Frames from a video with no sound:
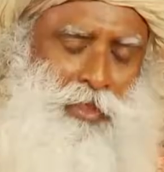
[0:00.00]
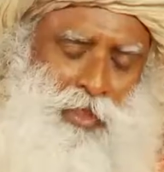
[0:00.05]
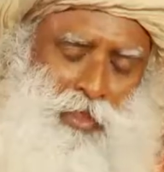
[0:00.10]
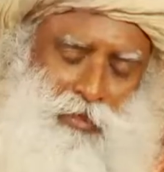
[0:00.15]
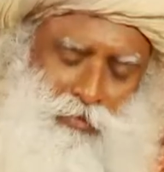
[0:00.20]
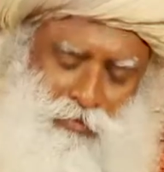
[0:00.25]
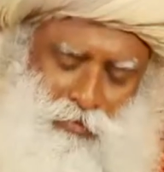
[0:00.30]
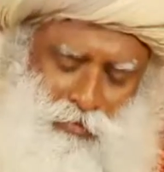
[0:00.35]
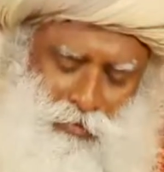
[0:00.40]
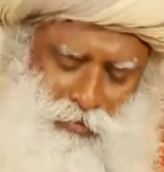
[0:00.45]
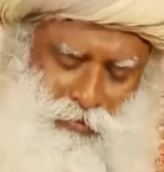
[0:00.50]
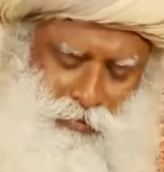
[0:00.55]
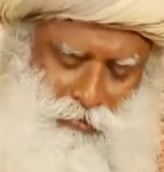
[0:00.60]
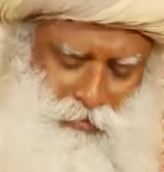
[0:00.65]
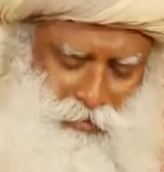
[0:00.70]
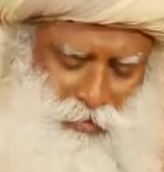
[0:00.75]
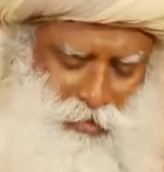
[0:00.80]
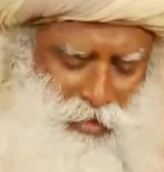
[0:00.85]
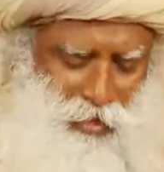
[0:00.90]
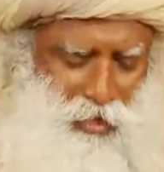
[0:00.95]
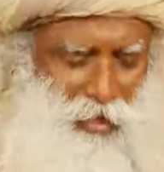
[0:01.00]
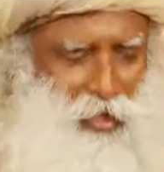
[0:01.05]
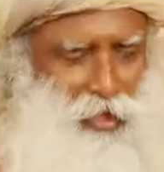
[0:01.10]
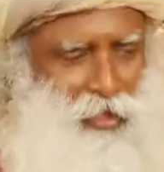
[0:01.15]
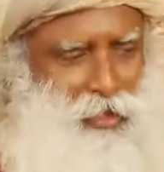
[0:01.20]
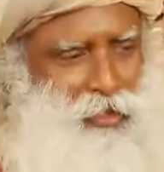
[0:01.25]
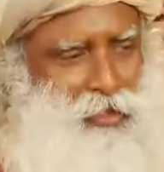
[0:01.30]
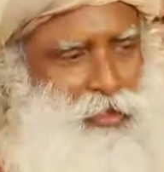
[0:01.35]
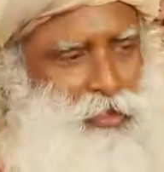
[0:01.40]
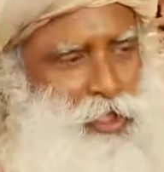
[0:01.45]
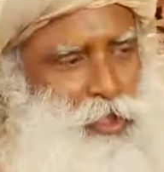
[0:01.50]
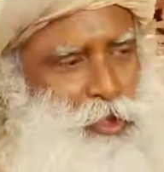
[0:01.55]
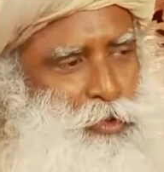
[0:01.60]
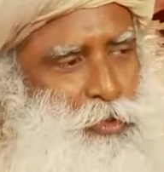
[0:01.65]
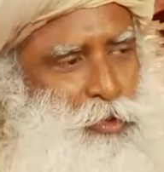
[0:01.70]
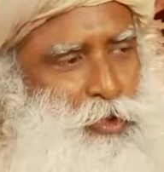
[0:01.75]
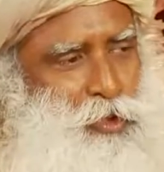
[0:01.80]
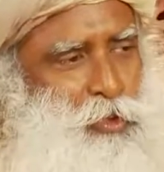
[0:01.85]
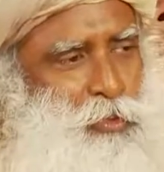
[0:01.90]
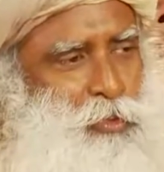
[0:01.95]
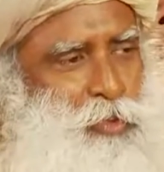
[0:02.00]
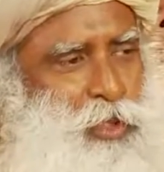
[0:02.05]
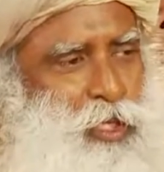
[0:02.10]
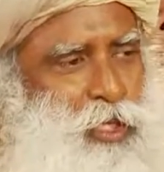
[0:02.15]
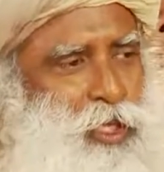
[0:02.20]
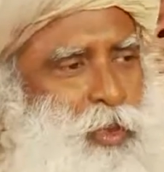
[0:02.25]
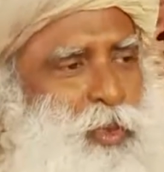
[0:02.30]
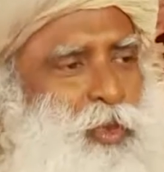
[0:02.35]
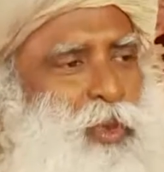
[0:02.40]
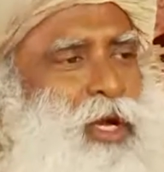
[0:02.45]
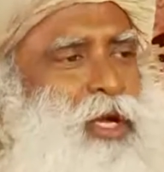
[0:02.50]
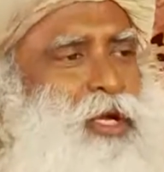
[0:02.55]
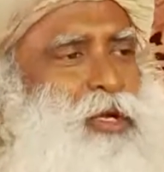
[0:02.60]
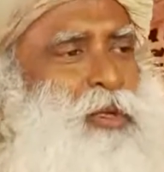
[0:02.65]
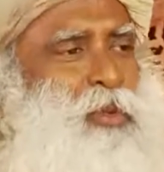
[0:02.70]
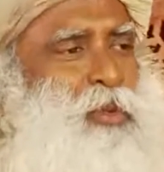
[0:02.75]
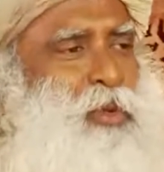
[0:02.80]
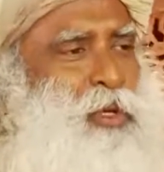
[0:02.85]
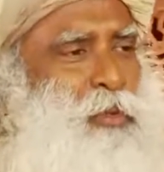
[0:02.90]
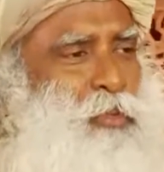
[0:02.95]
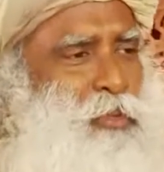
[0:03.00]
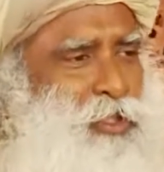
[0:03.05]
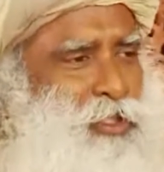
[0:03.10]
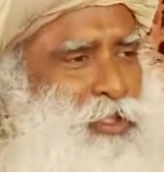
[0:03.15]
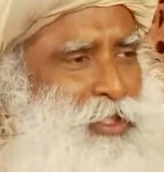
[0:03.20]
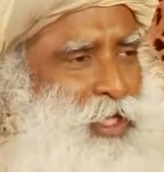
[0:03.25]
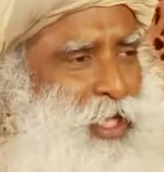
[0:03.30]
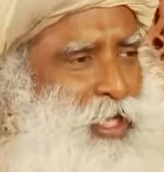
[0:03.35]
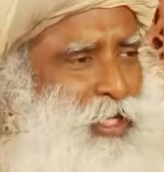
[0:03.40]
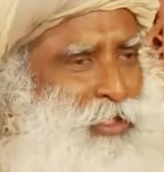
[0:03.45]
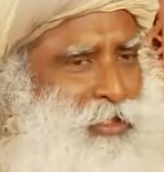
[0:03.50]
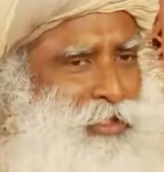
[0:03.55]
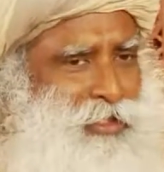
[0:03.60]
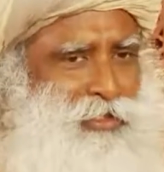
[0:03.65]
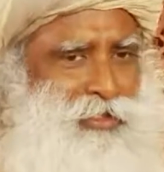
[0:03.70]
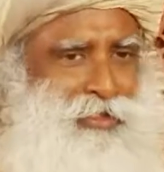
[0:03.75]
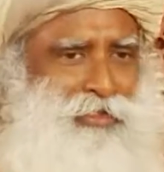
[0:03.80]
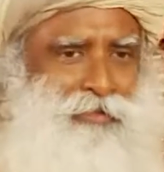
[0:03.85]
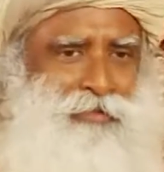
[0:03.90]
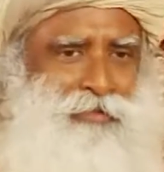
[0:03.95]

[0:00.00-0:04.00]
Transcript: If you are in touch with your being, why do you want a personality?